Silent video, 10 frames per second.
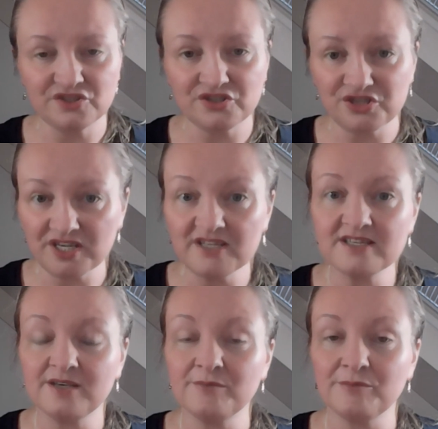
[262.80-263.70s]

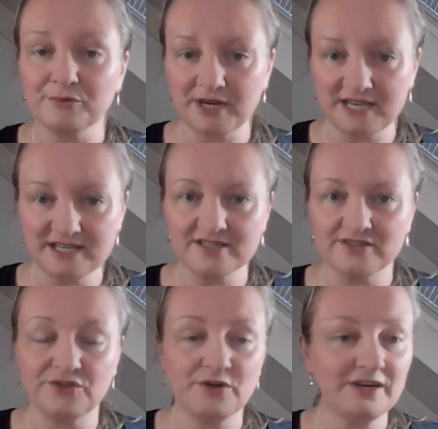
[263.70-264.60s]
Just embrace
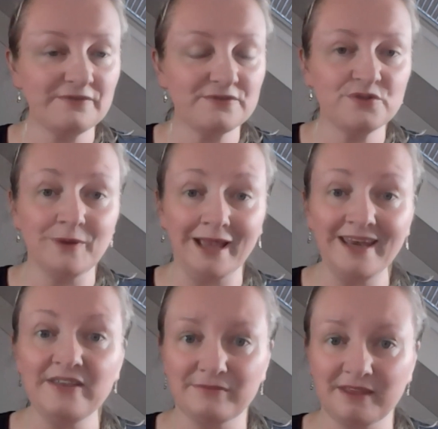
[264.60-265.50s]
it. You don't have to do
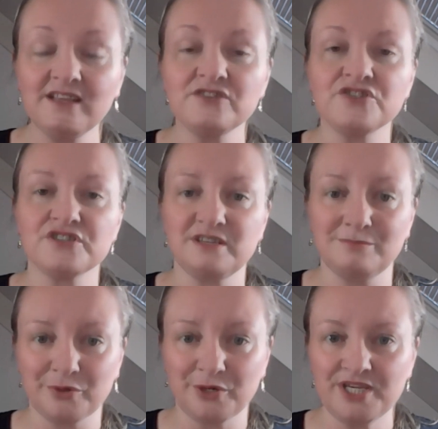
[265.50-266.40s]
anything, just
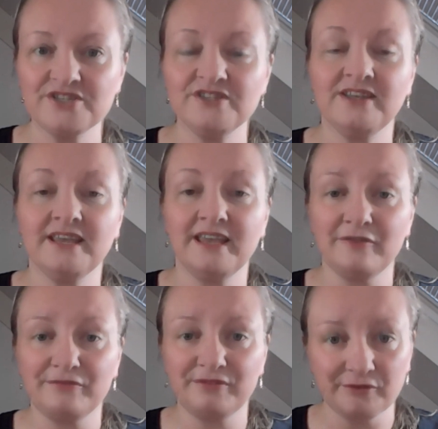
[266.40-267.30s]
embrace it and
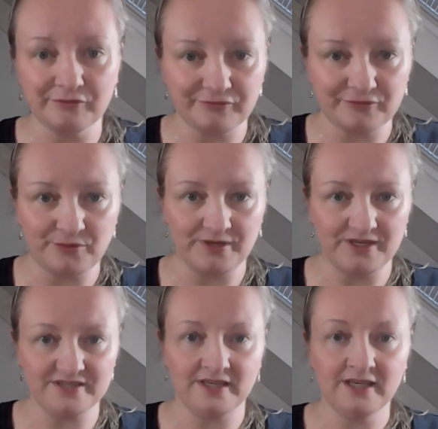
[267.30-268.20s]
feel through
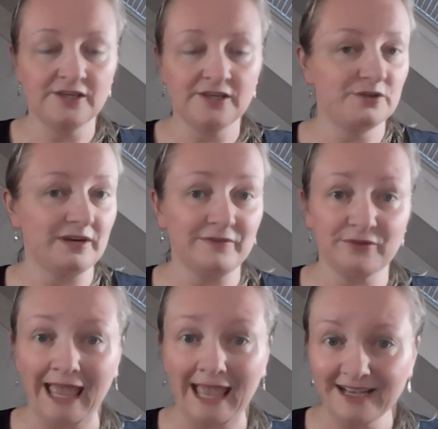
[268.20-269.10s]
it. You don't have
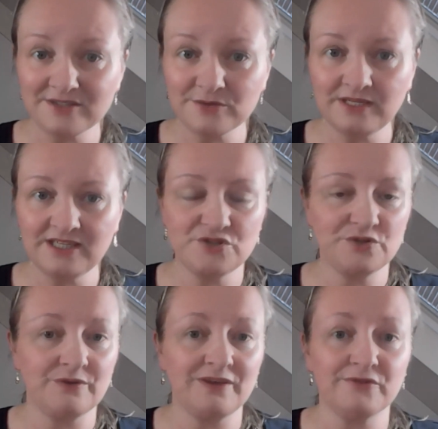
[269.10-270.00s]
to act on it. You
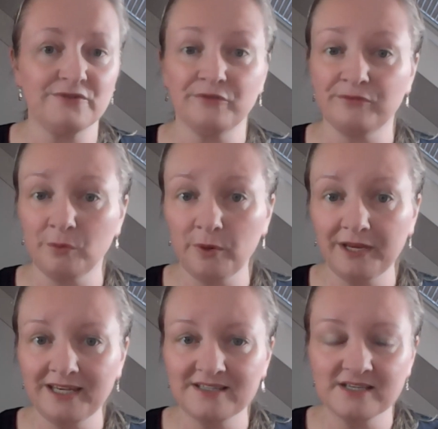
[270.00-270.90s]
don't have to avoid
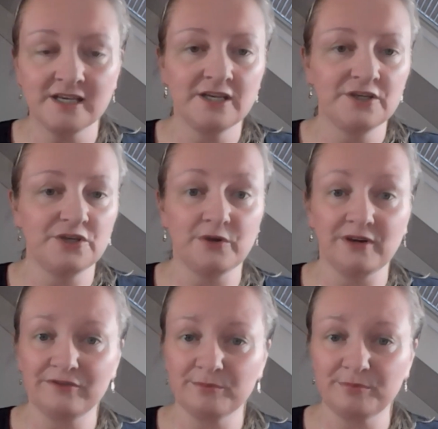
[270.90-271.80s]
it. You don't
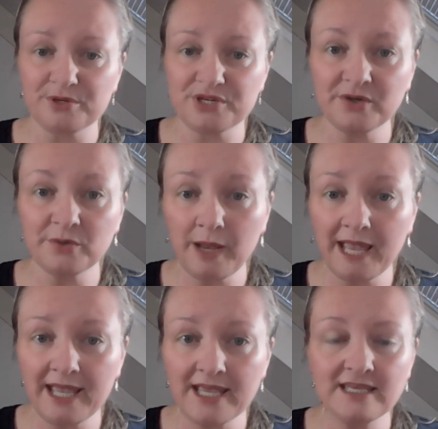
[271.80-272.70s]
have to push it
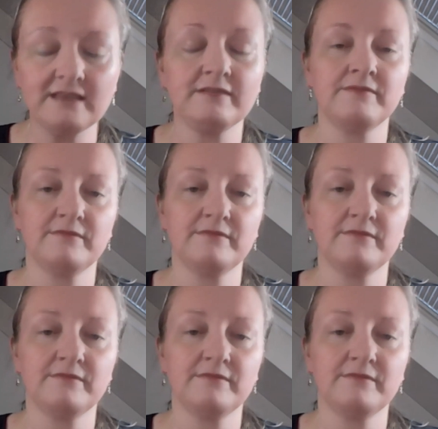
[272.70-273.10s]
away.